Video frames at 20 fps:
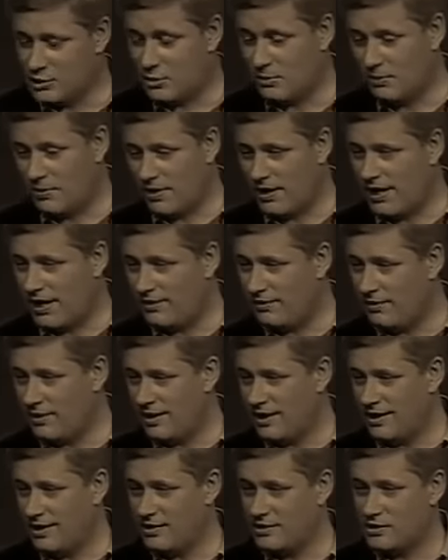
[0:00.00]

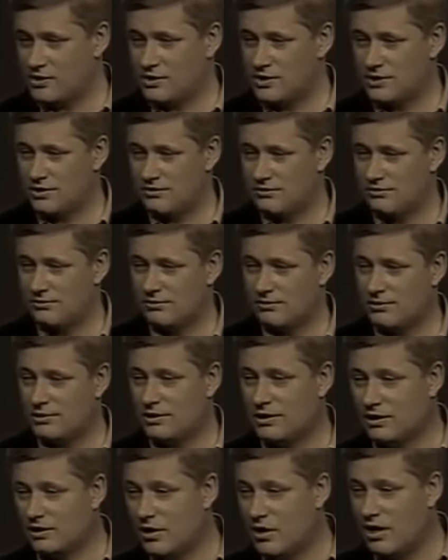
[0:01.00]
superhighways,
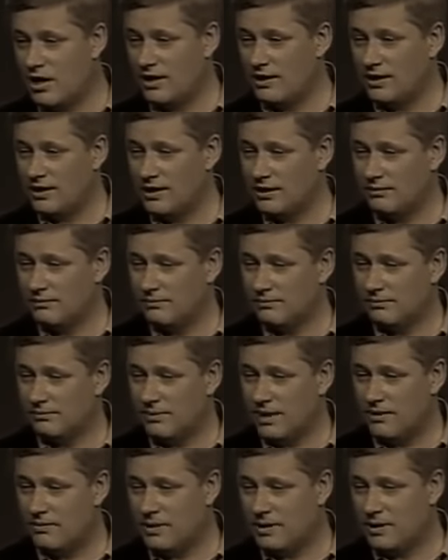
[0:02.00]
to the
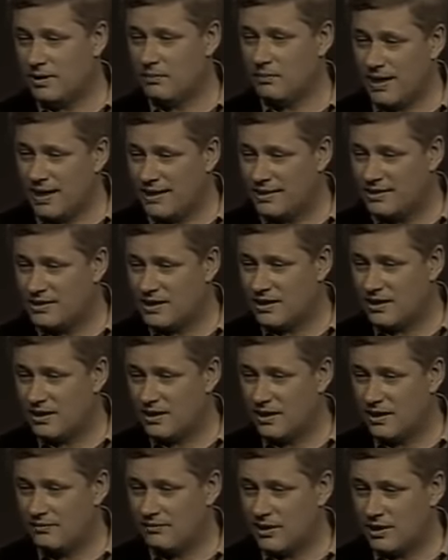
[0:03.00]
continent, maybe
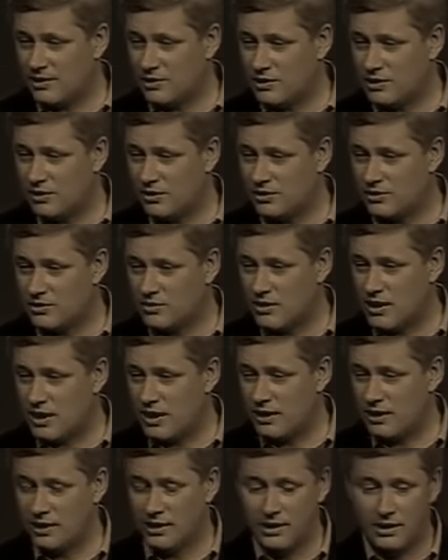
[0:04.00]
interplanetary, I'm not sure as
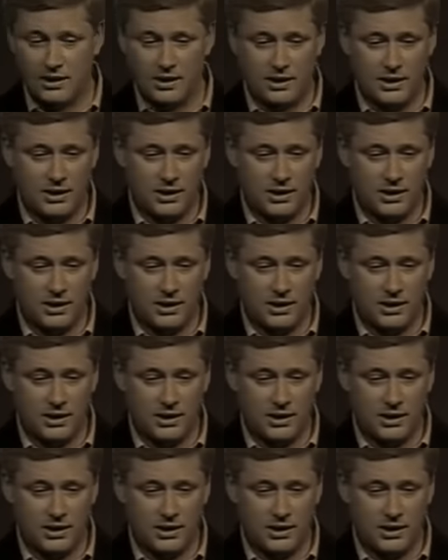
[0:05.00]
well.